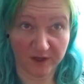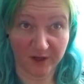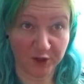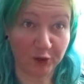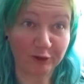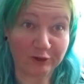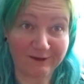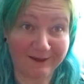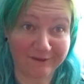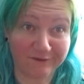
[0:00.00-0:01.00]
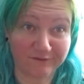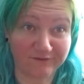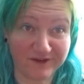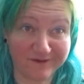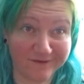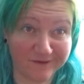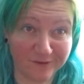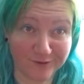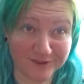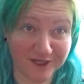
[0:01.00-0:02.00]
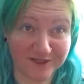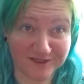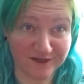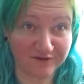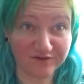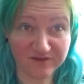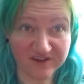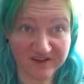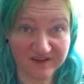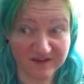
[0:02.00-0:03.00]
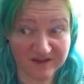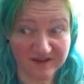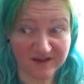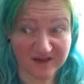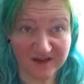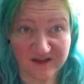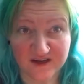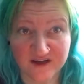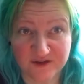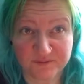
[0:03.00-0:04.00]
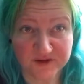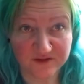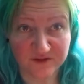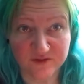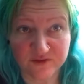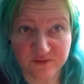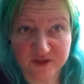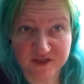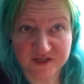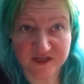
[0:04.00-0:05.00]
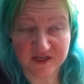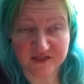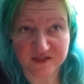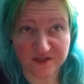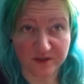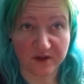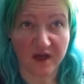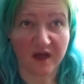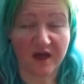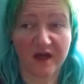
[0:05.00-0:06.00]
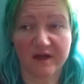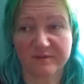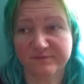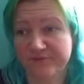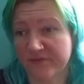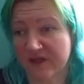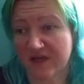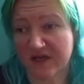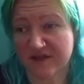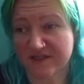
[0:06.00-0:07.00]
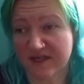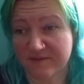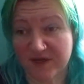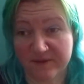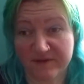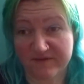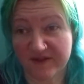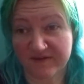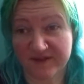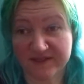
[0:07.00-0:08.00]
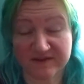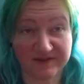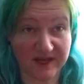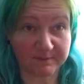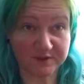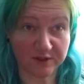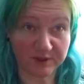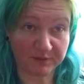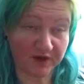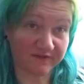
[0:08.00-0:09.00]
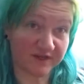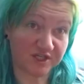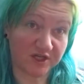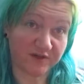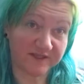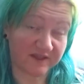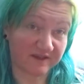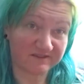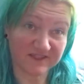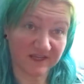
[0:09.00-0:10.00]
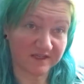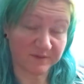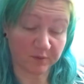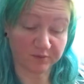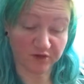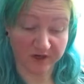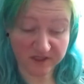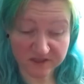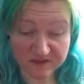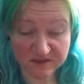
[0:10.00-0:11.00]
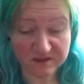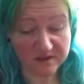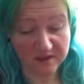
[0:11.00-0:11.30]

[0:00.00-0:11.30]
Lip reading: a non-leather vegan alternative, I'd buy the ones I needed to. At the same time, if these are the absolutely perfect shoes and that they're a sensible price,